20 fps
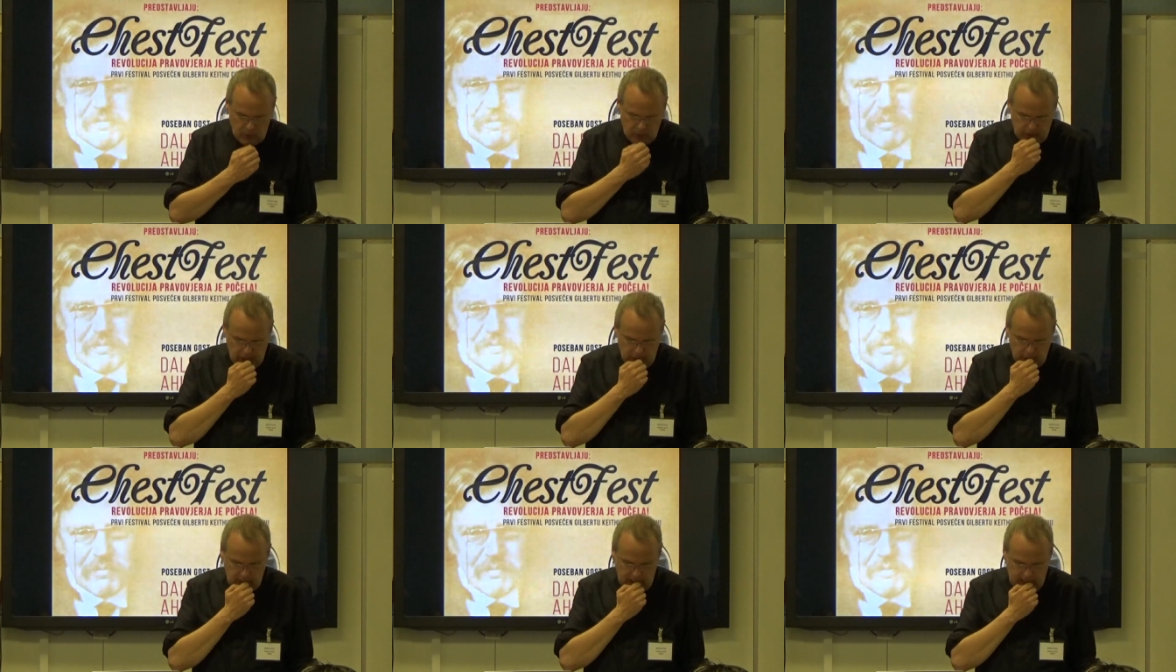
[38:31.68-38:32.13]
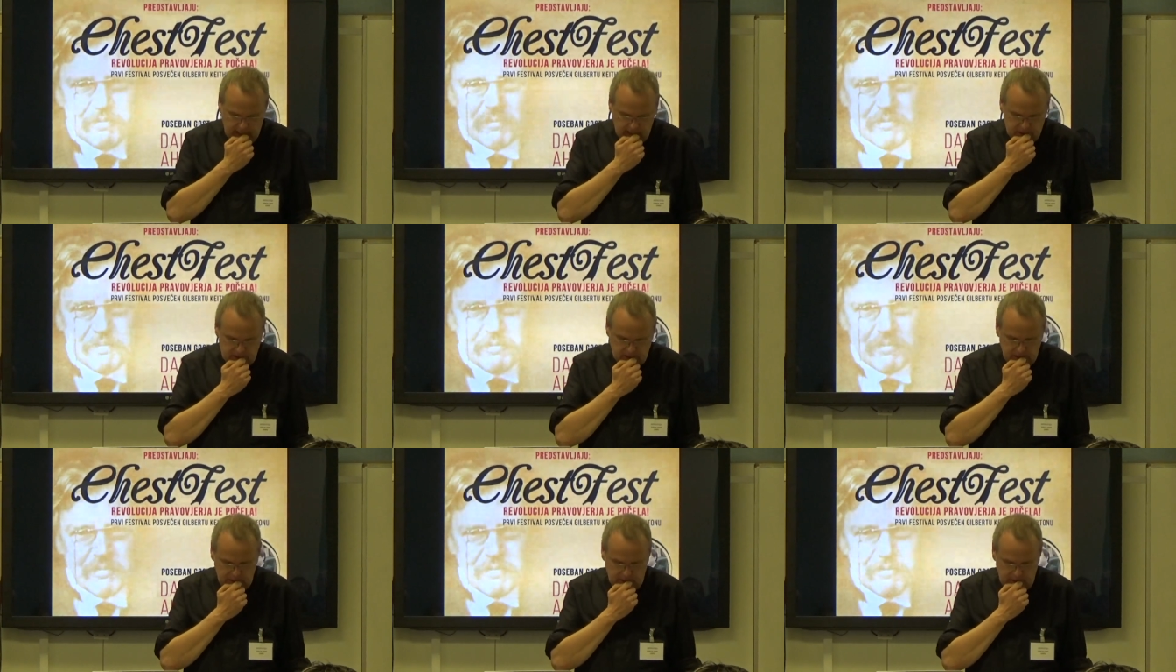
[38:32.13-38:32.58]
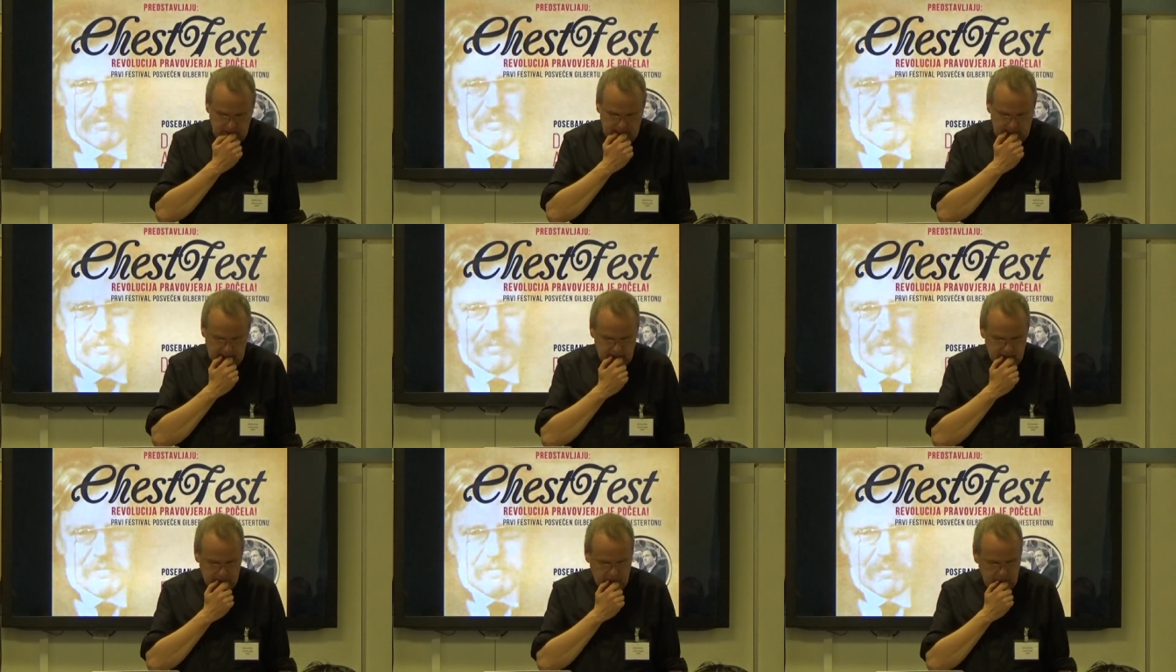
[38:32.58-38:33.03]
all go into,
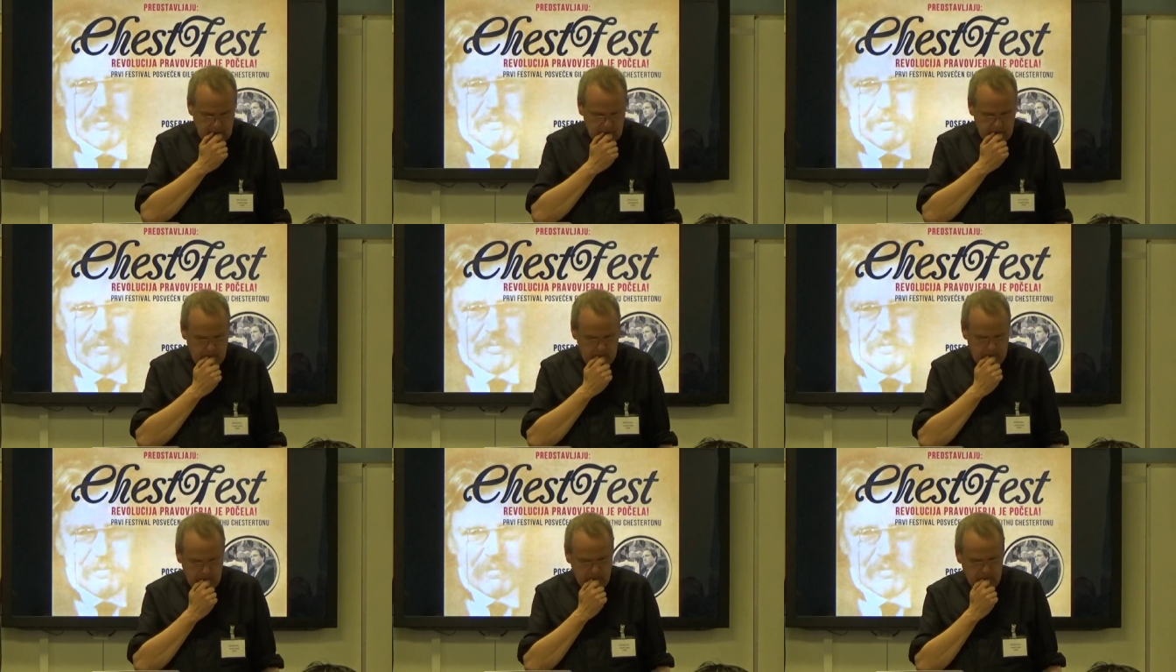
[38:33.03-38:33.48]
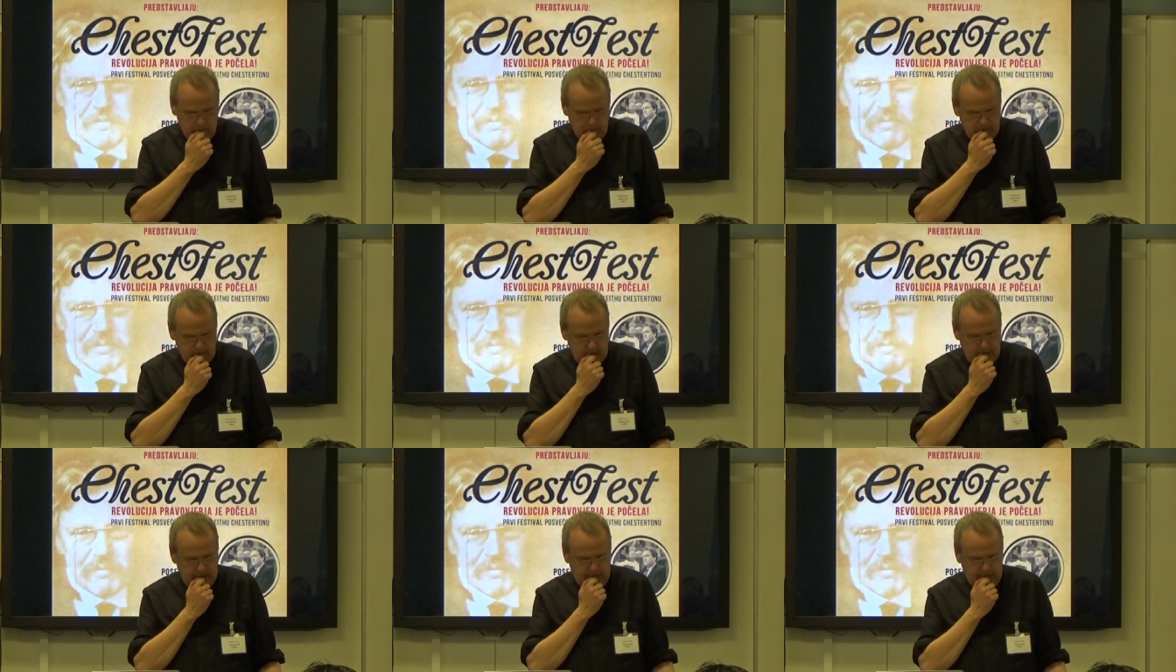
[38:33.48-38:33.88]
into the report.